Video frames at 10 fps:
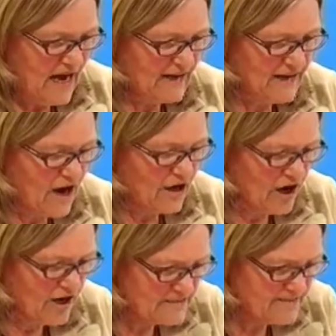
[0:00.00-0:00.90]
Our
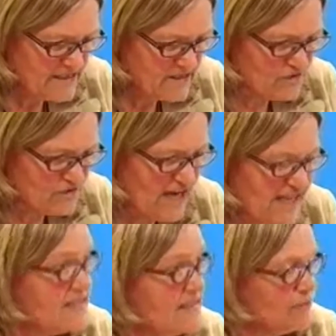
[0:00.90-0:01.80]
cost base was
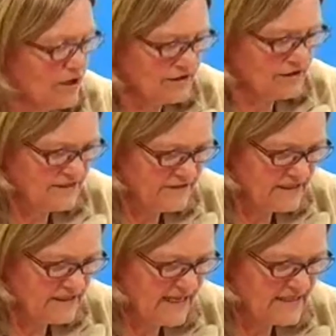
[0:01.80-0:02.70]
rising,
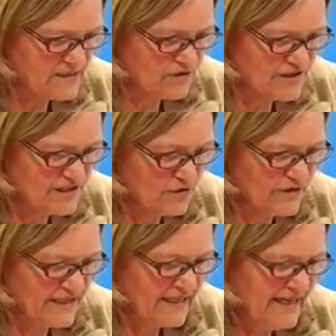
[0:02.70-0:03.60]
productivity gains were
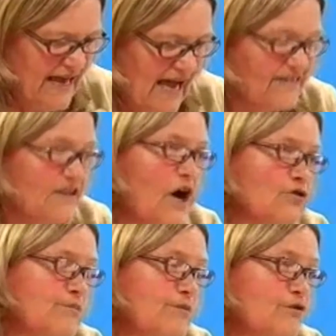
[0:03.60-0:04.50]
slowing, and the
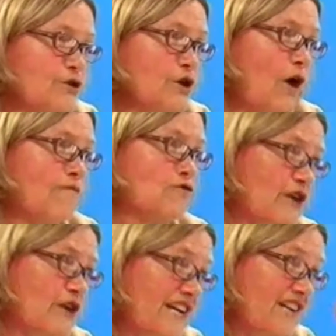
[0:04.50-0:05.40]
contribution of
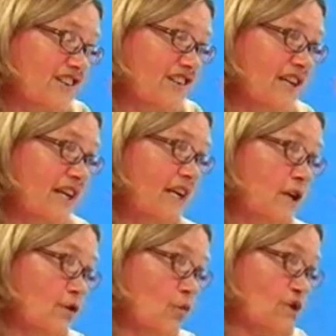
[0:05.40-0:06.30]
trade, in
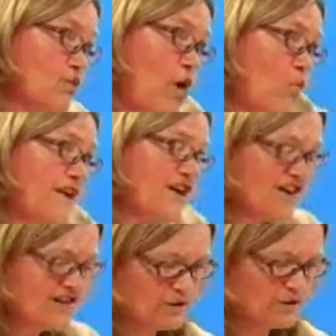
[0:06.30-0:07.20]
other words, what we
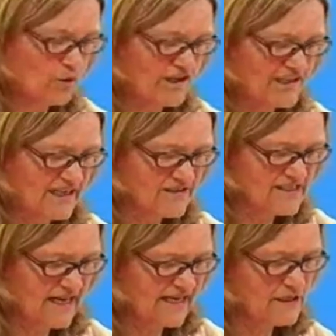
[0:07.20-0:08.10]
earned in the world
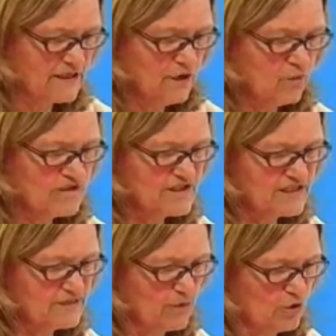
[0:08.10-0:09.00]
outside, was
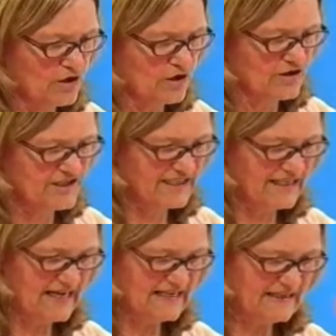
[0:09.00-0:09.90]
small or
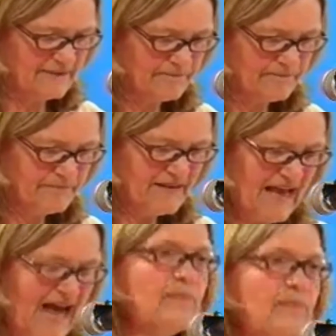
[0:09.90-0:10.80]
declining.
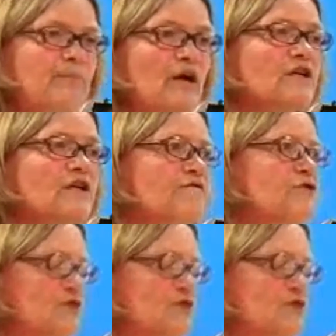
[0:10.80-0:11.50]
And the bulk of new